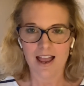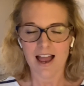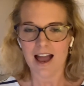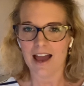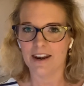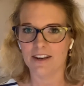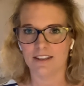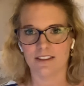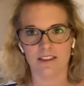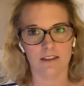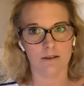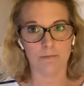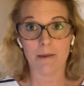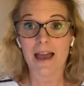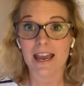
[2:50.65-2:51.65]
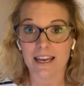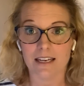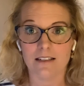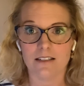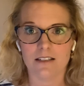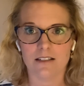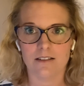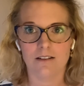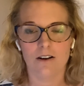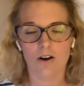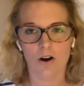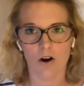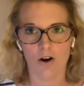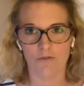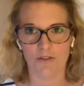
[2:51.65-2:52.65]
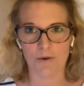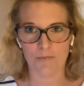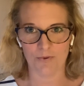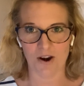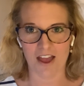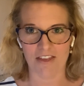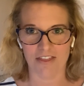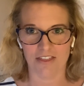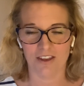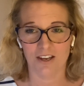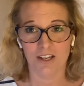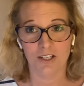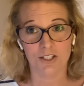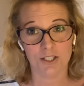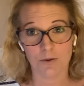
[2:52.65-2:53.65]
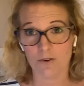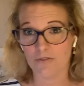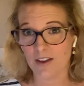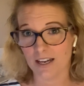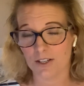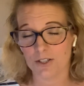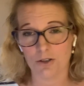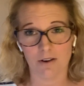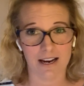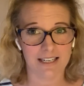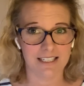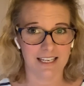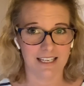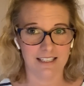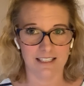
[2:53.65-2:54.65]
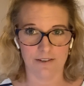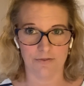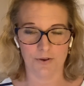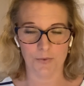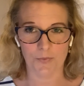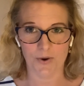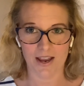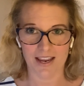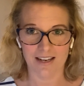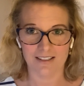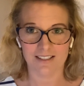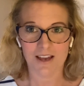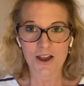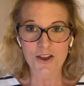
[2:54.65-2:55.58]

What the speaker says: and the pace of the breath to affect your acting in different ways.